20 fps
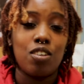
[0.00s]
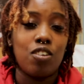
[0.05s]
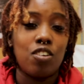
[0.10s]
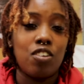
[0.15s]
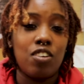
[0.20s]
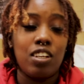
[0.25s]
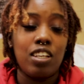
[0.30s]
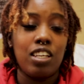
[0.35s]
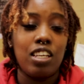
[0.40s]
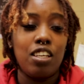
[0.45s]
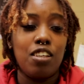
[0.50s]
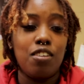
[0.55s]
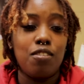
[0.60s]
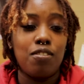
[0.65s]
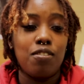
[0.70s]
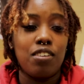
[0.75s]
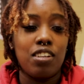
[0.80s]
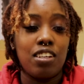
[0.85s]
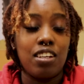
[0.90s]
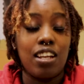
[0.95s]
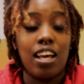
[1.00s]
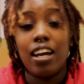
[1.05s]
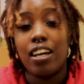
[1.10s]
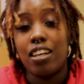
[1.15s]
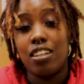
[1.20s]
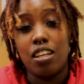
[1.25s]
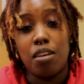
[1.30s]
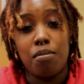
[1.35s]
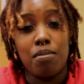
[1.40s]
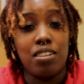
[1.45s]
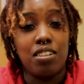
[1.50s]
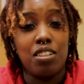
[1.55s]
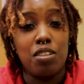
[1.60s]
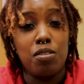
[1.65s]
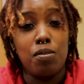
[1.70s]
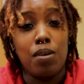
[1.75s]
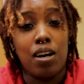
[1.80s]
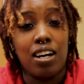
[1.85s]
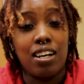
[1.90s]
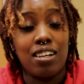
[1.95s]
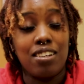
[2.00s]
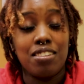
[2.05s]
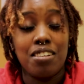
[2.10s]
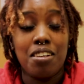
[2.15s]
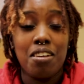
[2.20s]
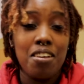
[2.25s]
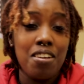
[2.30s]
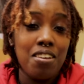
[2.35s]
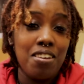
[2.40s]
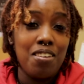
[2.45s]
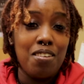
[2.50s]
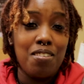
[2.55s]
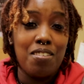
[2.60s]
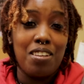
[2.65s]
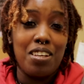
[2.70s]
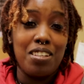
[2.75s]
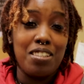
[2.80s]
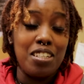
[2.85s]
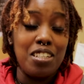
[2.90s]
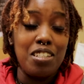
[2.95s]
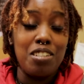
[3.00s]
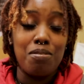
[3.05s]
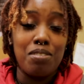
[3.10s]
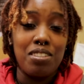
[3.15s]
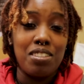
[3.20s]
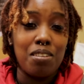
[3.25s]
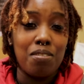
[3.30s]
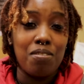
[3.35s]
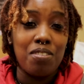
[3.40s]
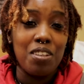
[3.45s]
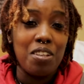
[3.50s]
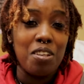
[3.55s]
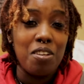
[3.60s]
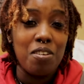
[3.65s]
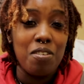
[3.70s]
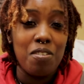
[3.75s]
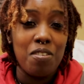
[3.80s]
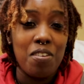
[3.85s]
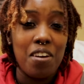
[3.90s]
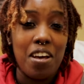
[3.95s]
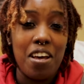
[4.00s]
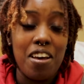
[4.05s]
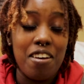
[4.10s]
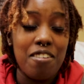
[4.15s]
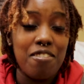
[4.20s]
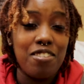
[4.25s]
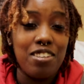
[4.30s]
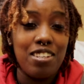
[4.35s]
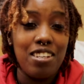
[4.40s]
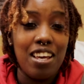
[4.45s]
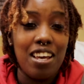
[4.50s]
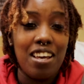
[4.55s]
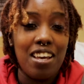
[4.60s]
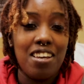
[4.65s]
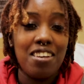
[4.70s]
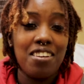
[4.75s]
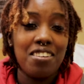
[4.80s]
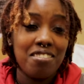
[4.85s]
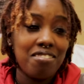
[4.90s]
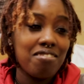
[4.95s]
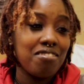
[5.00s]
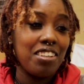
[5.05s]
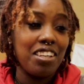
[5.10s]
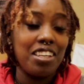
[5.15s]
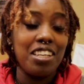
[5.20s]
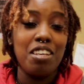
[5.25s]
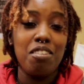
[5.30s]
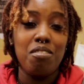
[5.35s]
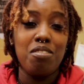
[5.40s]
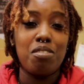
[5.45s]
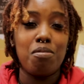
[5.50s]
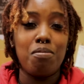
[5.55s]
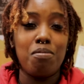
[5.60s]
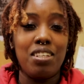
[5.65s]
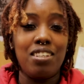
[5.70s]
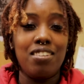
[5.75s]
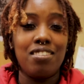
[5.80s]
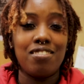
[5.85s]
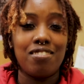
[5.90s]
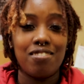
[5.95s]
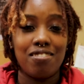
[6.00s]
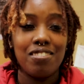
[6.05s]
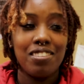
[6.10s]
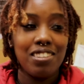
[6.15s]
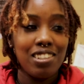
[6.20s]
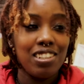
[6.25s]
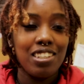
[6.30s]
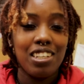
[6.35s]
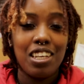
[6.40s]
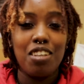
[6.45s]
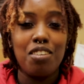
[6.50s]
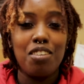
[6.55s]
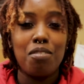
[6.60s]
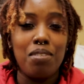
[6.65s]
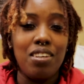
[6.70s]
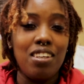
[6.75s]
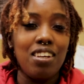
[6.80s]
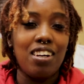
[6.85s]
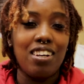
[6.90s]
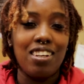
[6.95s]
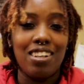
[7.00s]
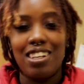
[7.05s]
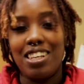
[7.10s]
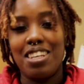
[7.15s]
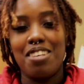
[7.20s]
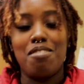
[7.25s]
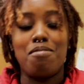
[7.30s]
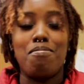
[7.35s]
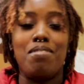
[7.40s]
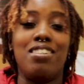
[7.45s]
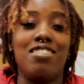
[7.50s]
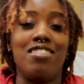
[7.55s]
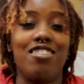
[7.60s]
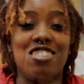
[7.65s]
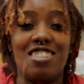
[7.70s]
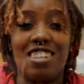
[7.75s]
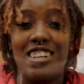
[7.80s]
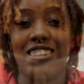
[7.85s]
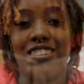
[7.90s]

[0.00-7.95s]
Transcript: or even academically-wise, they teach me something new every day, and it keeps me young and it keeps me entertained.